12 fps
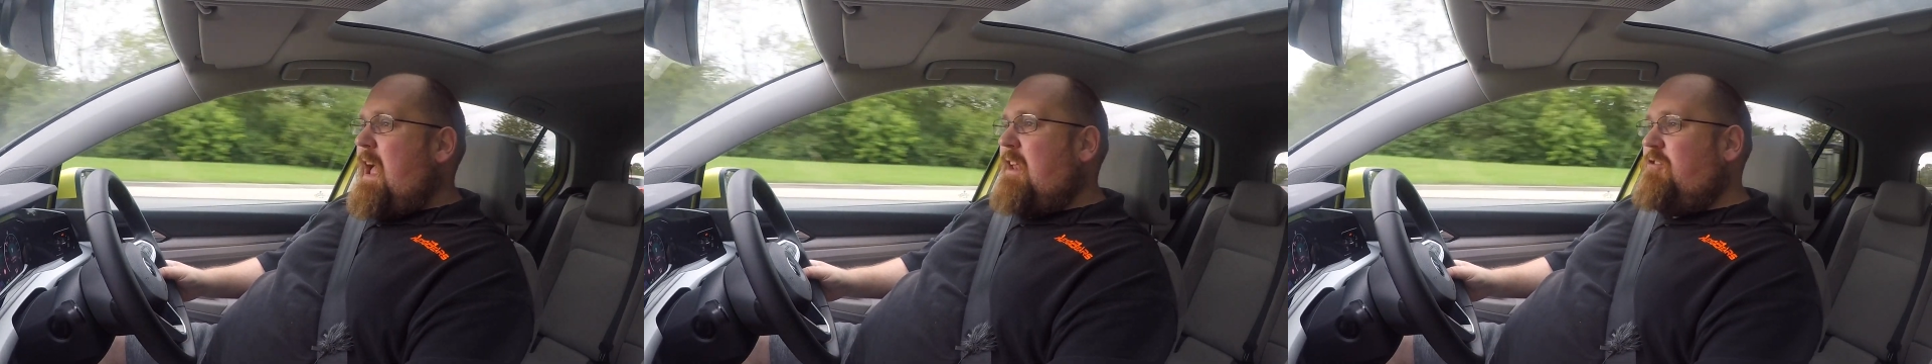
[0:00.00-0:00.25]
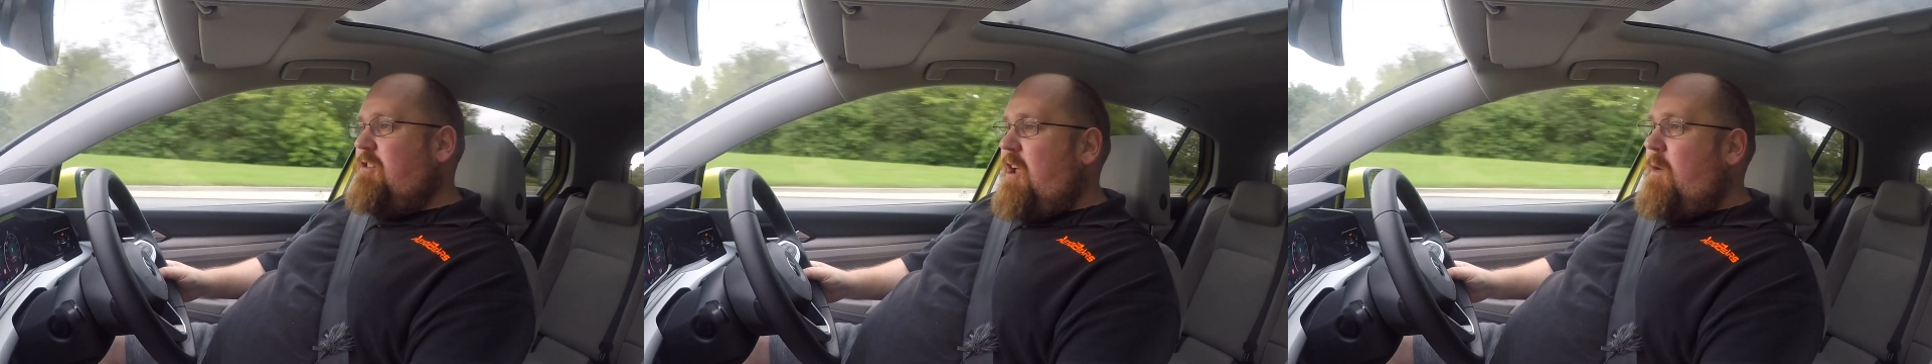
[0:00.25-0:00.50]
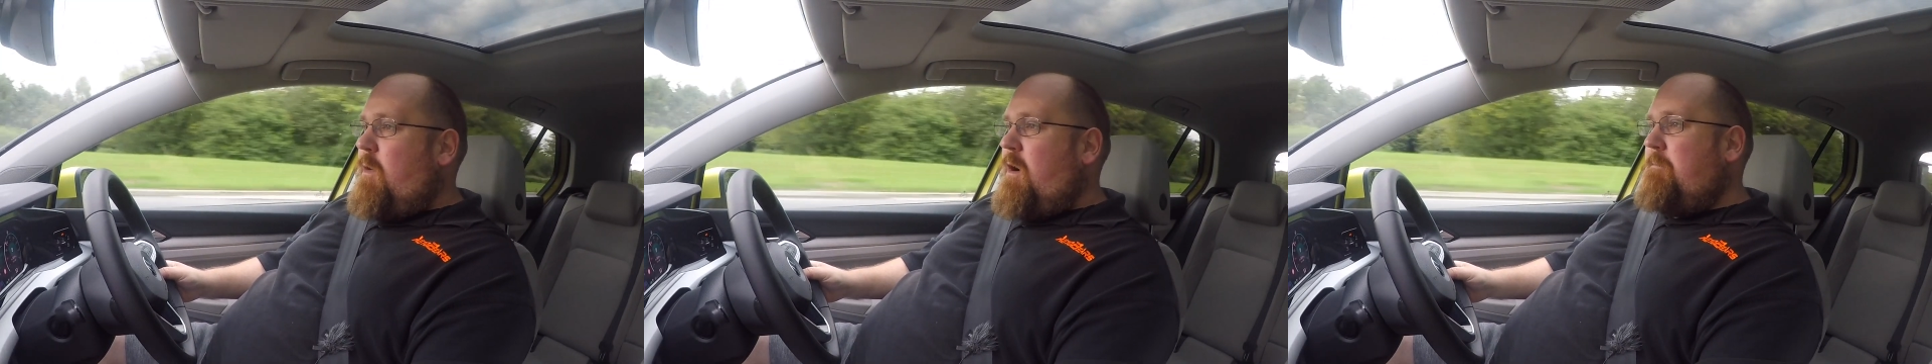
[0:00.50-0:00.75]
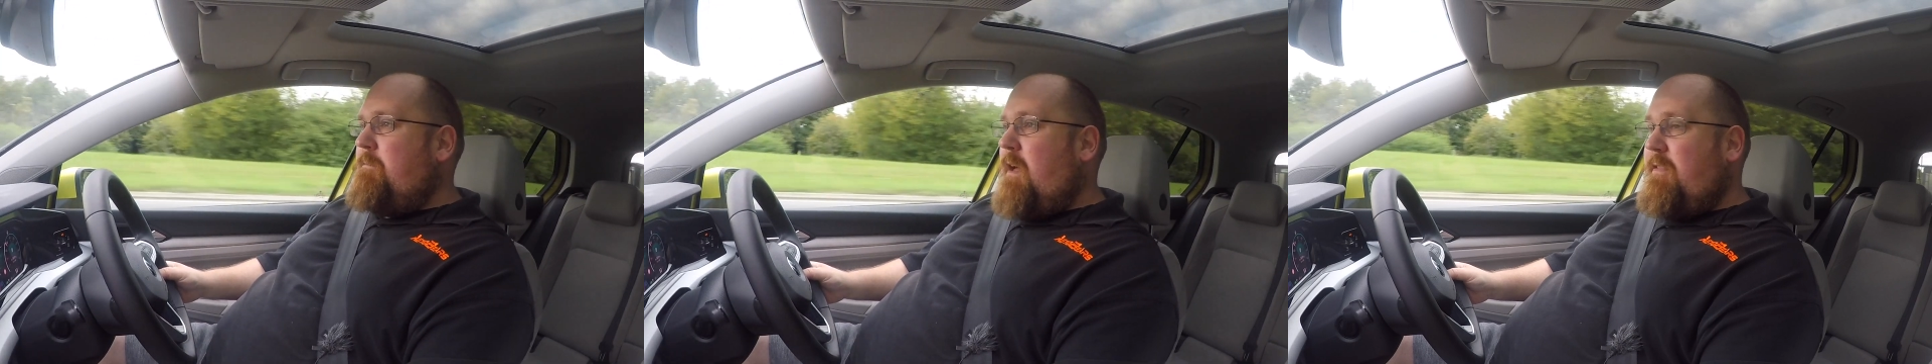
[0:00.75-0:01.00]
And you know
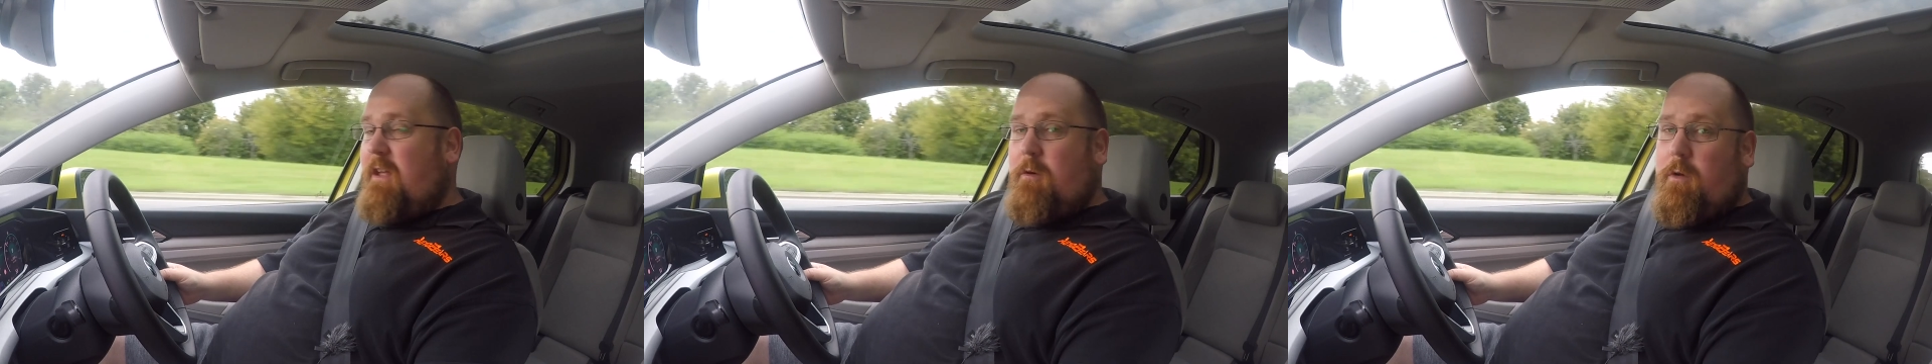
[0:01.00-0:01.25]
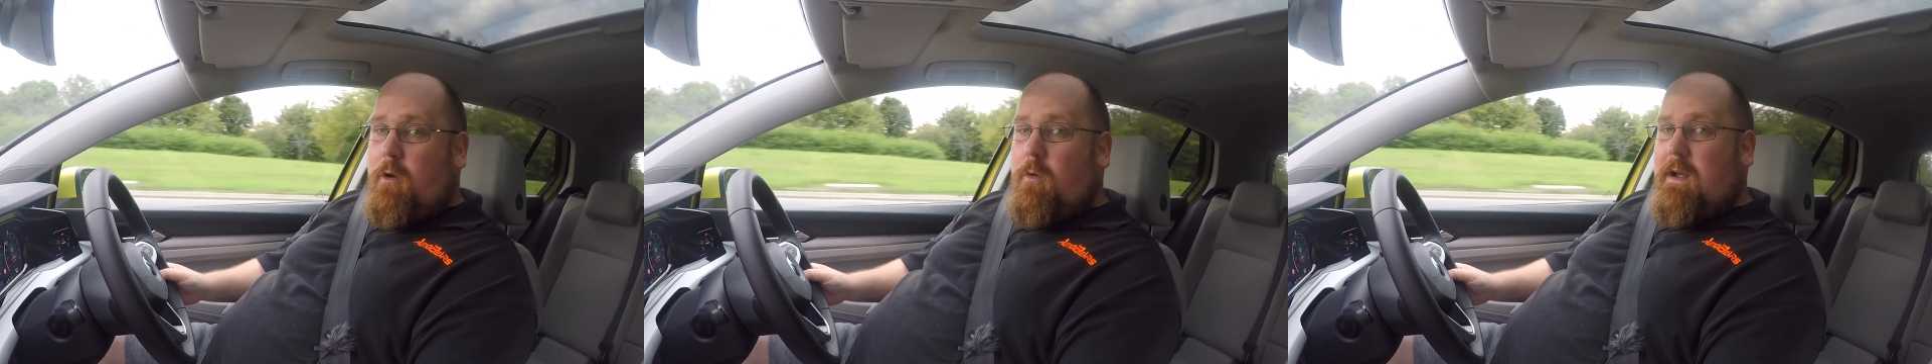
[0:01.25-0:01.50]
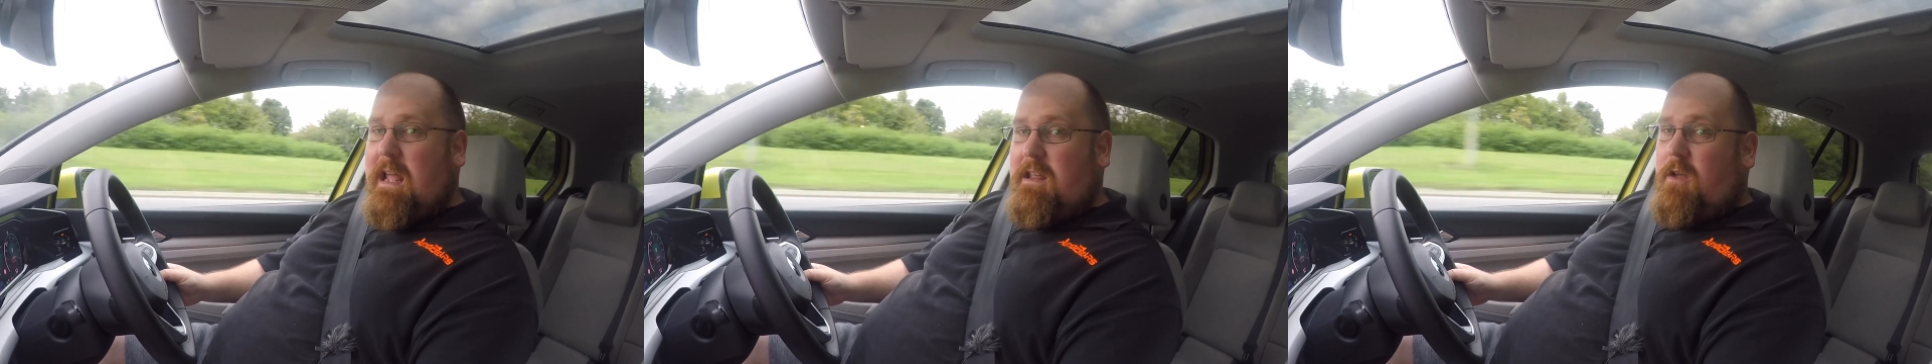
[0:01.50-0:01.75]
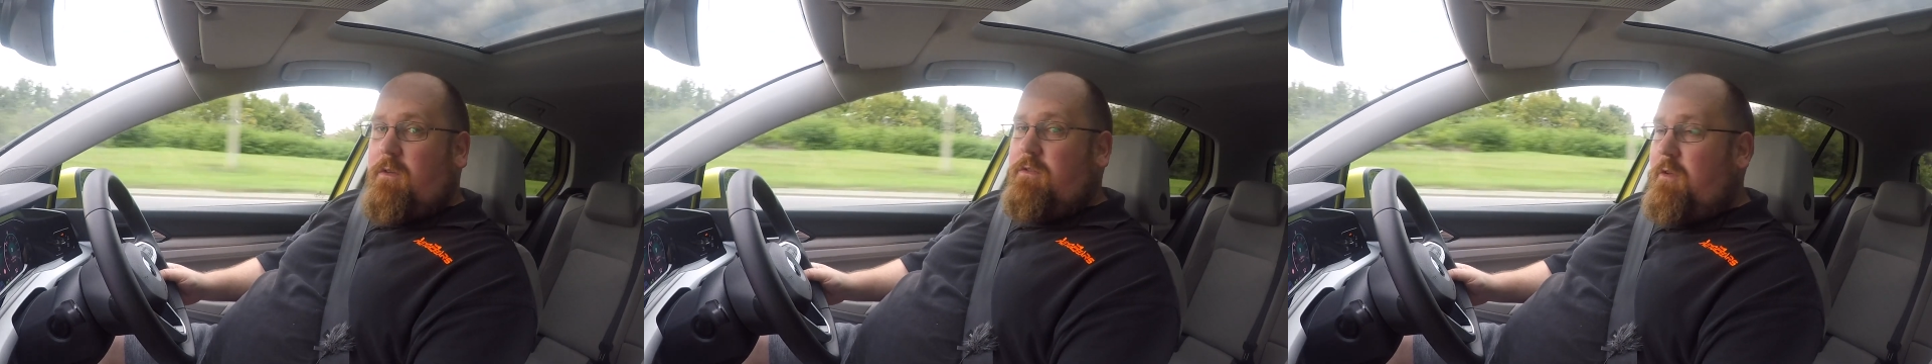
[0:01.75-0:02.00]
what? I think we'll all get
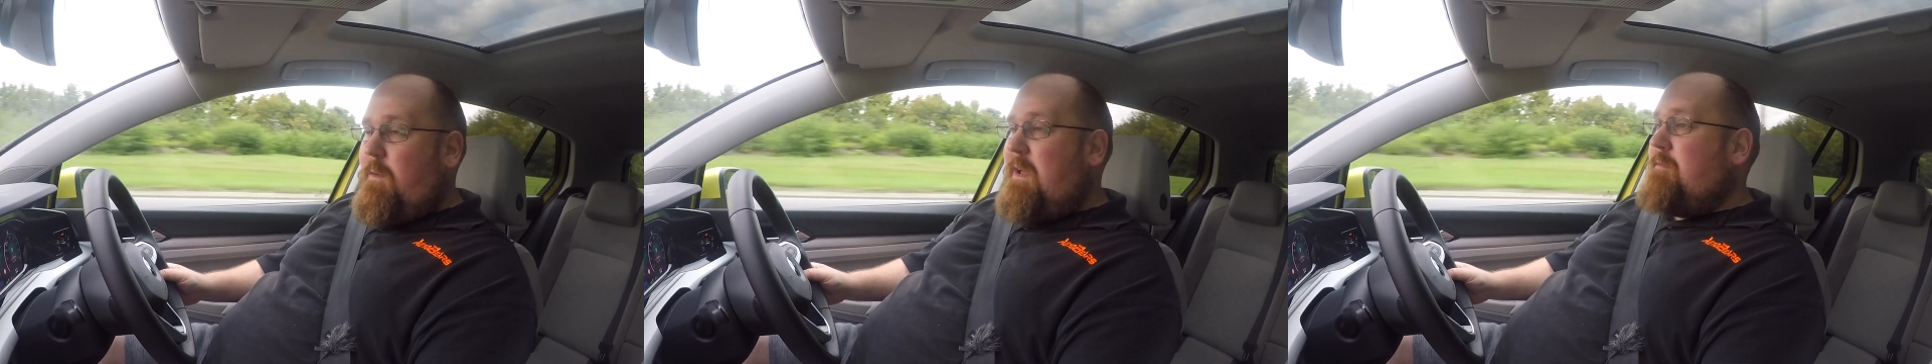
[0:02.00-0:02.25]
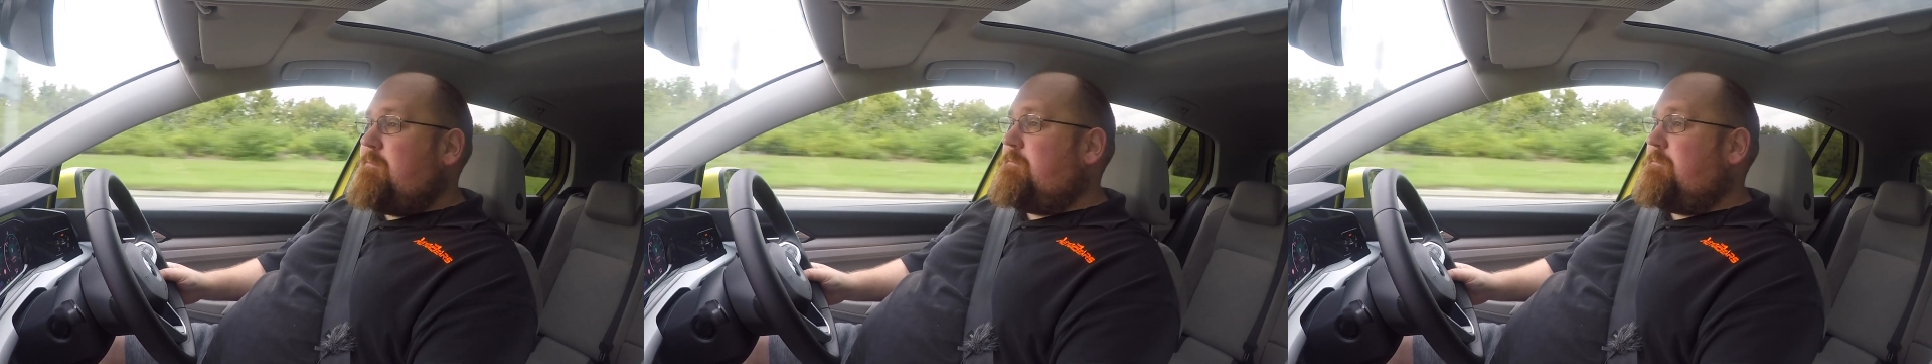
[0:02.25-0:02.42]
used to it.